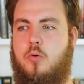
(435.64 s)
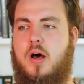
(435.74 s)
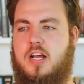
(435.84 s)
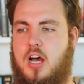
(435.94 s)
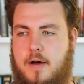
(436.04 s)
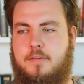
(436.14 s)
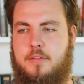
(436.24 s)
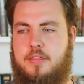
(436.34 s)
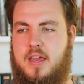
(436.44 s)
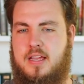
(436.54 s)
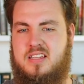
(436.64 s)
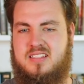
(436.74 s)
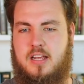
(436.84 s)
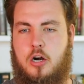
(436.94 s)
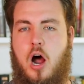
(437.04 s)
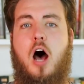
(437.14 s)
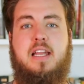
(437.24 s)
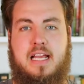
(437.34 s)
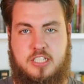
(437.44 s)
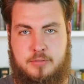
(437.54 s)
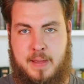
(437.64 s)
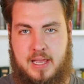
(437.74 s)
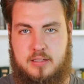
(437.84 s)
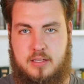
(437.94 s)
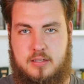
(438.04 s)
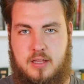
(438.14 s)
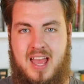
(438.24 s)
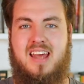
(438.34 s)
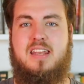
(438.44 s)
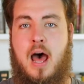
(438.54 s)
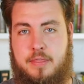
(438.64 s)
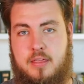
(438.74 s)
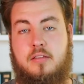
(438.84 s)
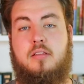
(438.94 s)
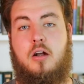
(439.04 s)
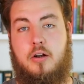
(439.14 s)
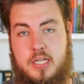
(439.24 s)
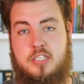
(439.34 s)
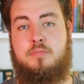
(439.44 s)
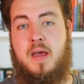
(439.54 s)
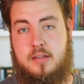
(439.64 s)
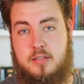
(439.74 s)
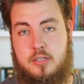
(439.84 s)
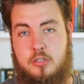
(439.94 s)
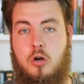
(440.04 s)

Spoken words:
you want to cover things that are unexpected, not things that are expected.